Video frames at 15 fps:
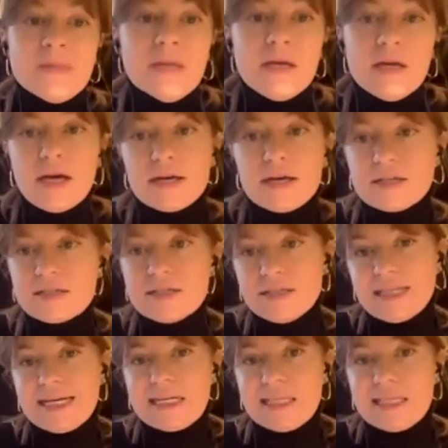And it's still
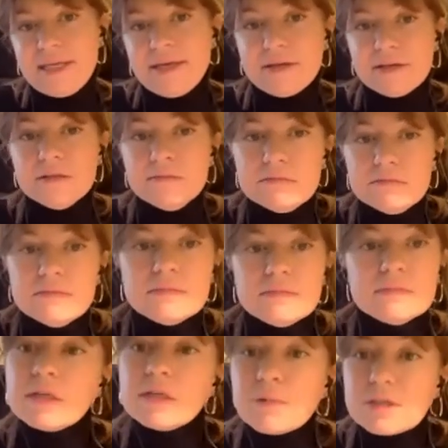like clear
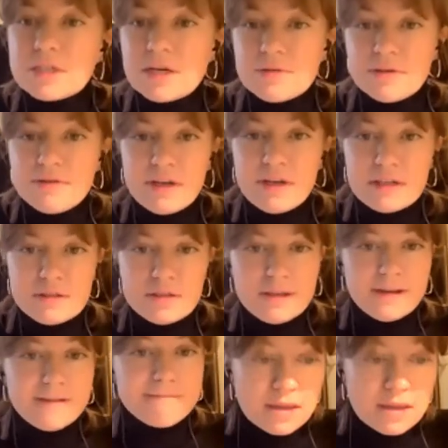what I refer to.